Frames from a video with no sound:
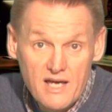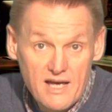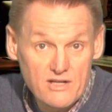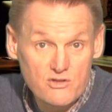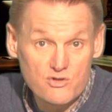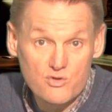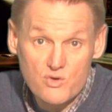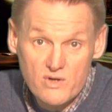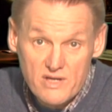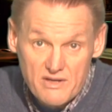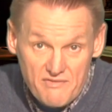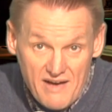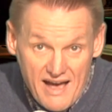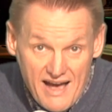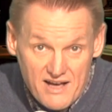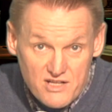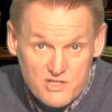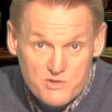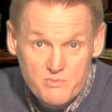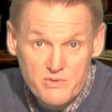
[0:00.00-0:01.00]
And don't give
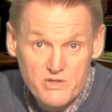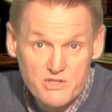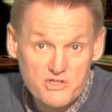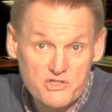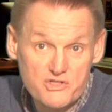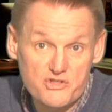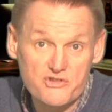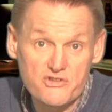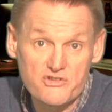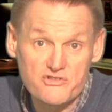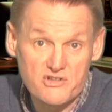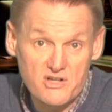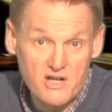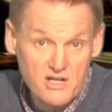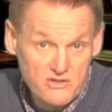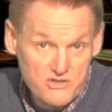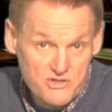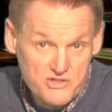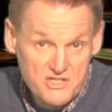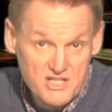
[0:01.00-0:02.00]
aspirin to children
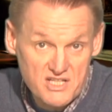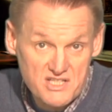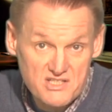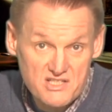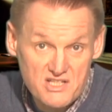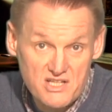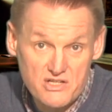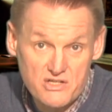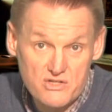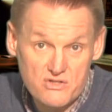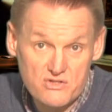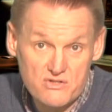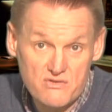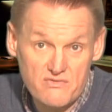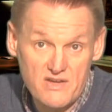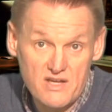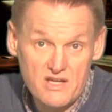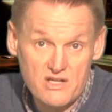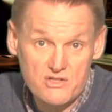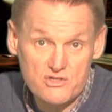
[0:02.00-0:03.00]
under 16 years
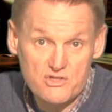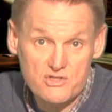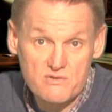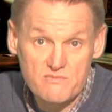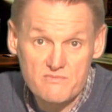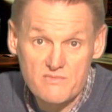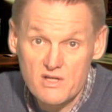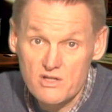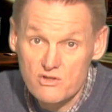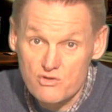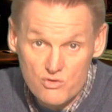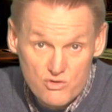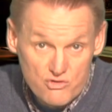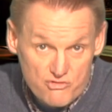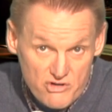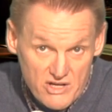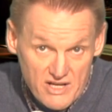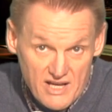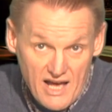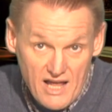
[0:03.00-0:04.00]
of age. Don't
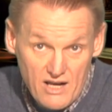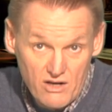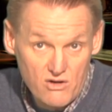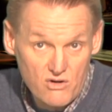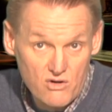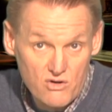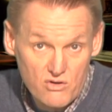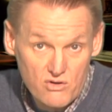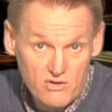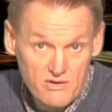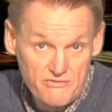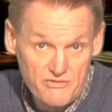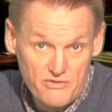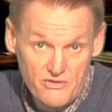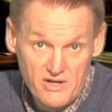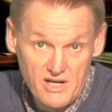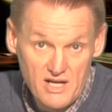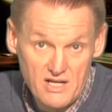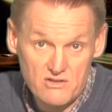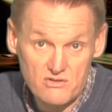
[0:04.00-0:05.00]
drink alcohol if
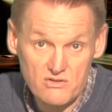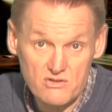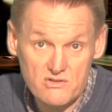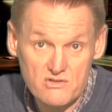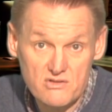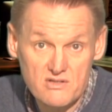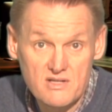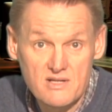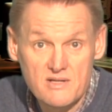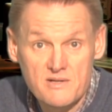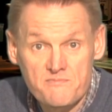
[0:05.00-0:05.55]
you're an adult.